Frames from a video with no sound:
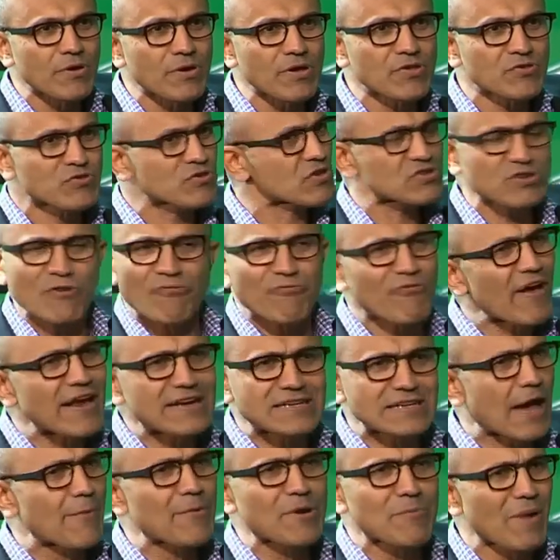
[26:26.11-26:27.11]
It's just a
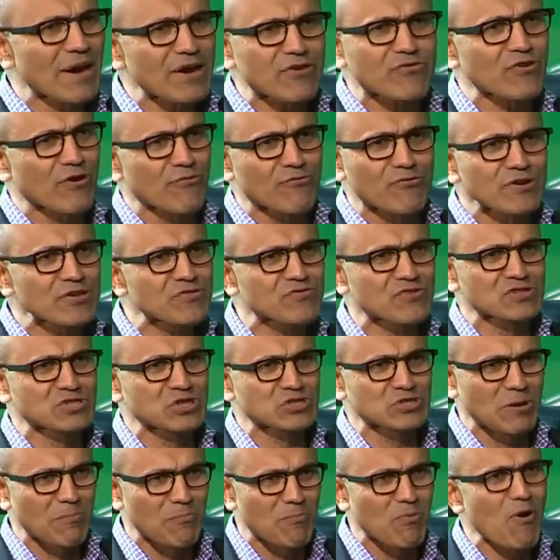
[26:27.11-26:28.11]
fantastic, I mean, Microsoft Research
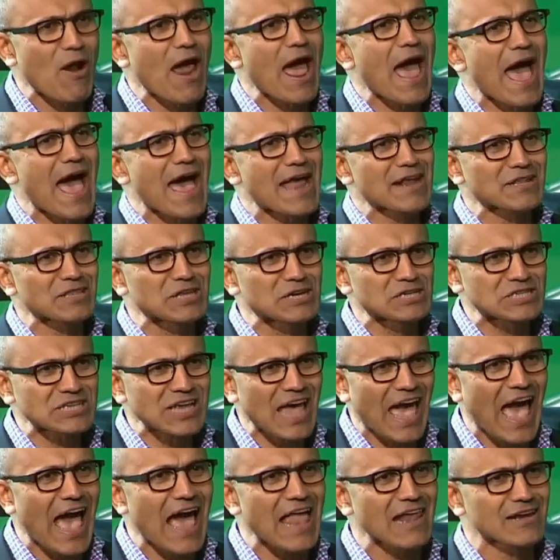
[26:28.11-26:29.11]
as a brand, the
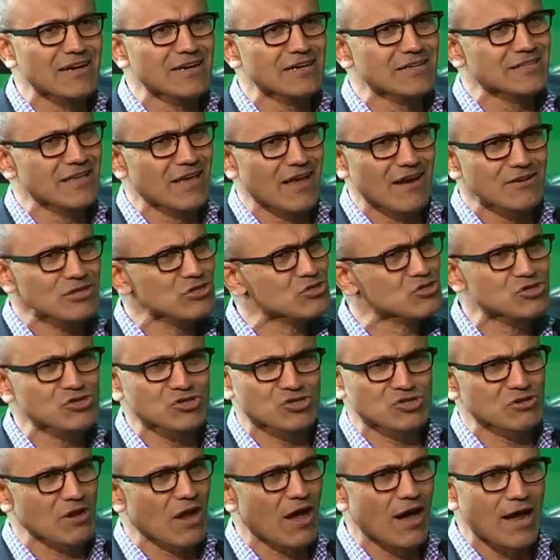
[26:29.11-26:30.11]
talent there, it's
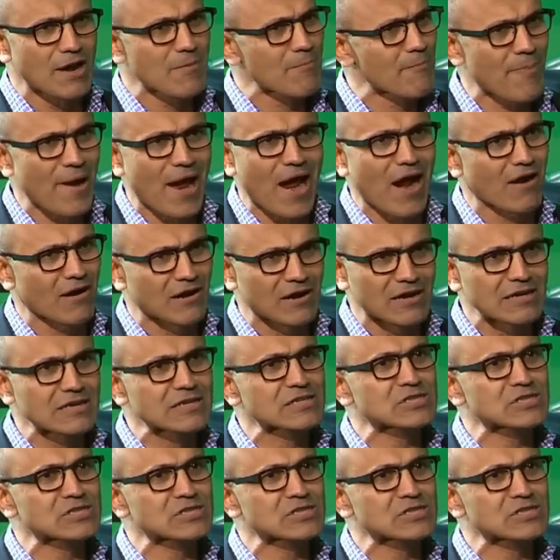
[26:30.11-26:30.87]
just unparalleled.